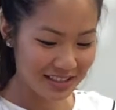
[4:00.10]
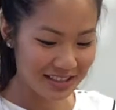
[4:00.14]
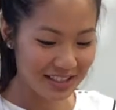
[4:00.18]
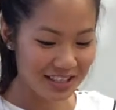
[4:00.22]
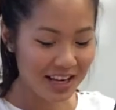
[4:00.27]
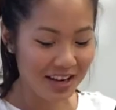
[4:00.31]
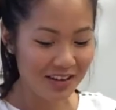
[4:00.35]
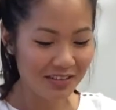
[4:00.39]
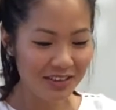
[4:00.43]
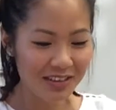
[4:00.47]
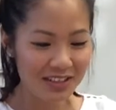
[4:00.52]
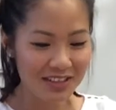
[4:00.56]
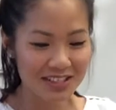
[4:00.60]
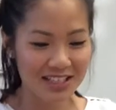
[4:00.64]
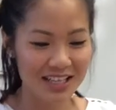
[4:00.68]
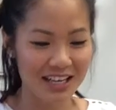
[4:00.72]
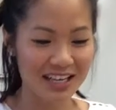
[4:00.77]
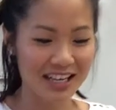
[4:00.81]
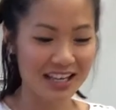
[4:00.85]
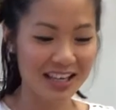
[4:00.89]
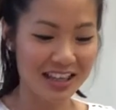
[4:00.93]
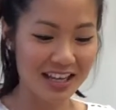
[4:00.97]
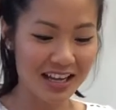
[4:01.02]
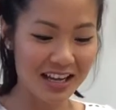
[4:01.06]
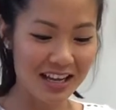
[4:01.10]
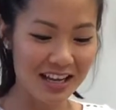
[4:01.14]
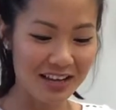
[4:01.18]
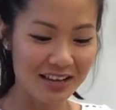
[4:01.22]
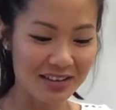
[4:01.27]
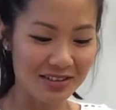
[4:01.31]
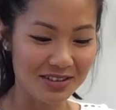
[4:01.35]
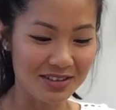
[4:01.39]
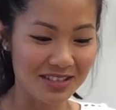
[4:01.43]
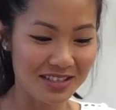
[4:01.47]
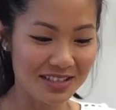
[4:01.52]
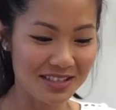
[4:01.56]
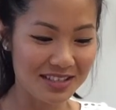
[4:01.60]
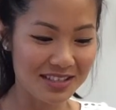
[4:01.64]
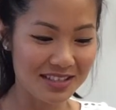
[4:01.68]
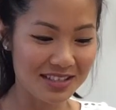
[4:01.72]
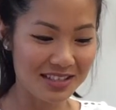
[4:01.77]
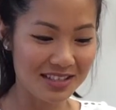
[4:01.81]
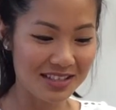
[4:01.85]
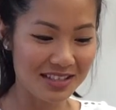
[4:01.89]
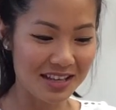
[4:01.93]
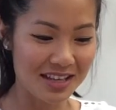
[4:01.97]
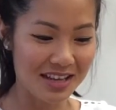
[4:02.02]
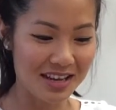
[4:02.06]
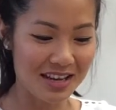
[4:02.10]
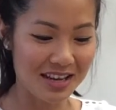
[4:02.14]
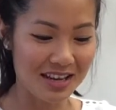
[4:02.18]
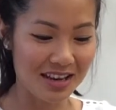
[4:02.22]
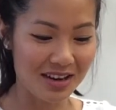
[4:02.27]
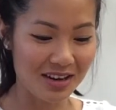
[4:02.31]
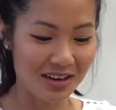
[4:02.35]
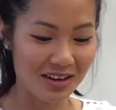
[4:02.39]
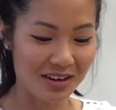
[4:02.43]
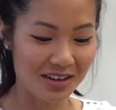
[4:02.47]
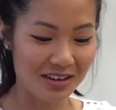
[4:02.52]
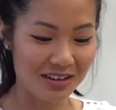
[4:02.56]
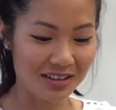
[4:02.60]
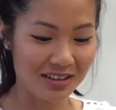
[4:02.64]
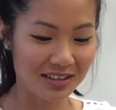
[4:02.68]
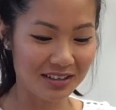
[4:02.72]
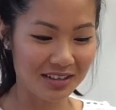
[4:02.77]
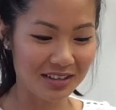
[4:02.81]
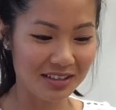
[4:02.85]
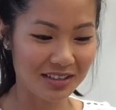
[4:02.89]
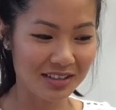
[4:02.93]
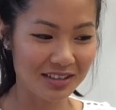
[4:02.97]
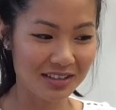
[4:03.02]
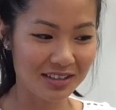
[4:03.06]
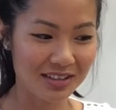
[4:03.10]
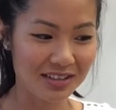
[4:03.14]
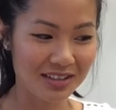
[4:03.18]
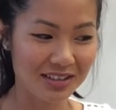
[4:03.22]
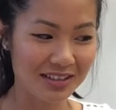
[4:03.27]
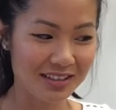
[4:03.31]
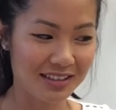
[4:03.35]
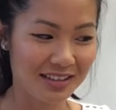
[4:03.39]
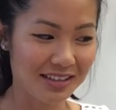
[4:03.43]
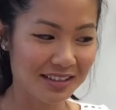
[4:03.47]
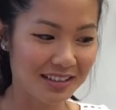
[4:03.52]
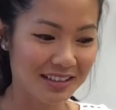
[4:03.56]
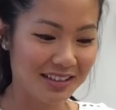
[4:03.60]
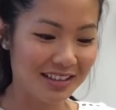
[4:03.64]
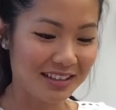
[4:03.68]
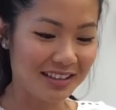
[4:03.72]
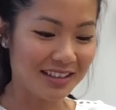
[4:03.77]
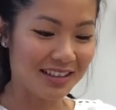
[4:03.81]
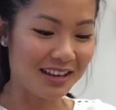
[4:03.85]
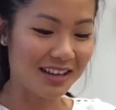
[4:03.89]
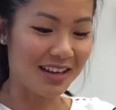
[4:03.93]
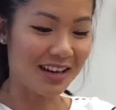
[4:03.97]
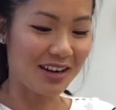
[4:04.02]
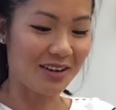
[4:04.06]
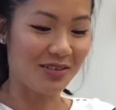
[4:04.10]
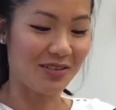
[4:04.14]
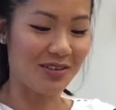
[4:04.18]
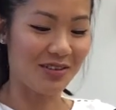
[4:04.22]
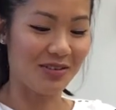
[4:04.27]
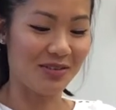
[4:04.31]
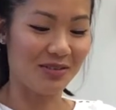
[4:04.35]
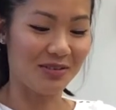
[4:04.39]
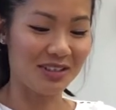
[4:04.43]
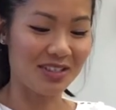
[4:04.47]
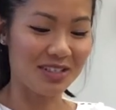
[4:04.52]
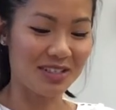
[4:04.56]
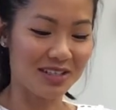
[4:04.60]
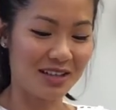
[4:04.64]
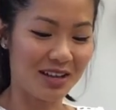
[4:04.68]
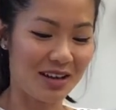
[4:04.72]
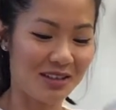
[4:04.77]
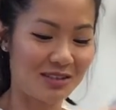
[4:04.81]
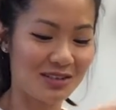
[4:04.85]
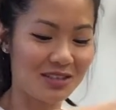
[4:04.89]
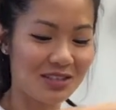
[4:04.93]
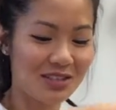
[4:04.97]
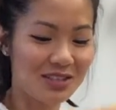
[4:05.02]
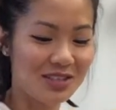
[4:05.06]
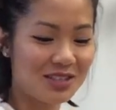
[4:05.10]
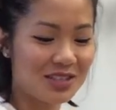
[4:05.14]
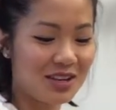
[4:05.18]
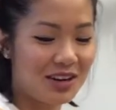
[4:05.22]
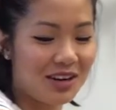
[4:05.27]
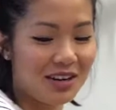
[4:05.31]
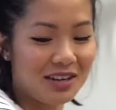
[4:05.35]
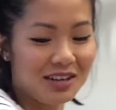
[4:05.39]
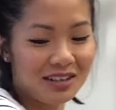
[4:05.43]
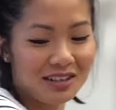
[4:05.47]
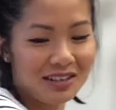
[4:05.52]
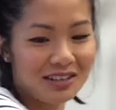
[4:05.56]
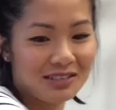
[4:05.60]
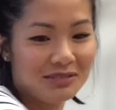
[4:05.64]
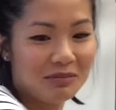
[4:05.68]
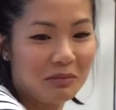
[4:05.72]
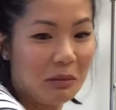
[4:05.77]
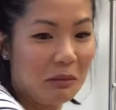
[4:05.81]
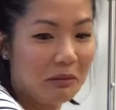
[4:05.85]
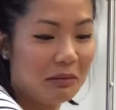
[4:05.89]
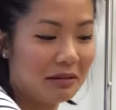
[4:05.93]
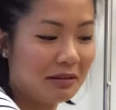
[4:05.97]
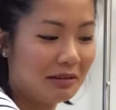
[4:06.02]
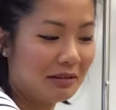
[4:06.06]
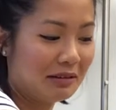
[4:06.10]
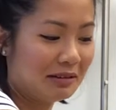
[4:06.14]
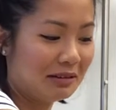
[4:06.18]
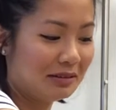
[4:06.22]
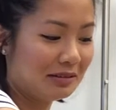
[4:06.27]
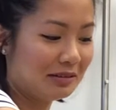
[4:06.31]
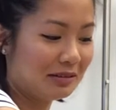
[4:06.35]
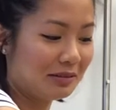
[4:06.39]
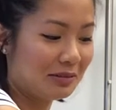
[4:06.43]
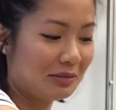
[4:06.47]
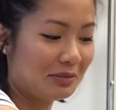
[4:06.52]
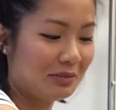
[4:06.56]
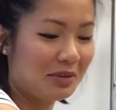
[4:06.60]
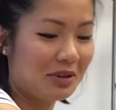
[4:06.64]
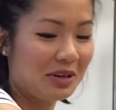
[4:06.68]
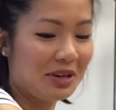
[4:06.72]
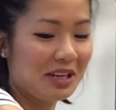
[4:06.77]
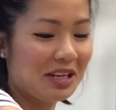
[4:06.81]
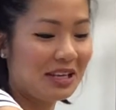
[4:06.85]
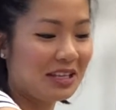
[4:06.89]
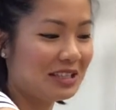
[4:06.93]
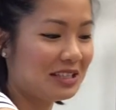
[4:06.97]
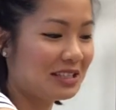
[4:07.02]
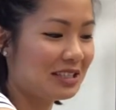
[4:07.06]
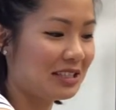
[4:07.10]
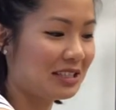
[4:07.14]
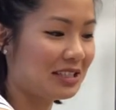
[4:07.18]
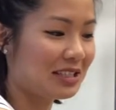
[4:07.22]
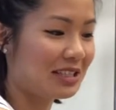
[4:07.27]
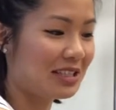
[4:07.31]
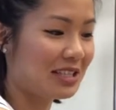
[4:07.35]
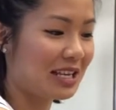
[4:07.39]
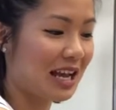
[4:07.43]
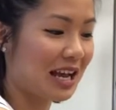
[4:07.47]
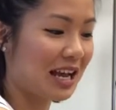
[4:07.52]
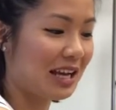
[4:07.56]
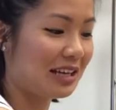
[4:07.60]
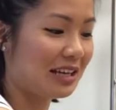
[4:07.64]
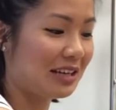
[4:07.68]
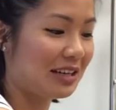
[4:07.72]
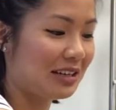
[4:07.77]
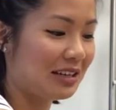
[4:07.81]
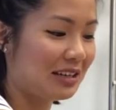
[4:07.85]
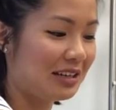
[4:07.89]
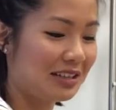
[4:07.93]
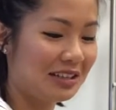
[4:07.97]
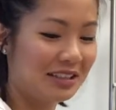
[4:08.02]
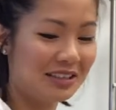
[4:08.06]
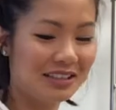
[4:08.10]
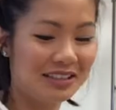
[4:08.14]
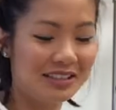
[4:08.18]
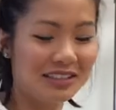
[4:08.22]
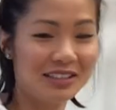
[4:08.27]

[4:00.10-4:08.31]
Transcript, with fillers: see if there's anything else in here i don't know what to, i'll just start putting it to the side here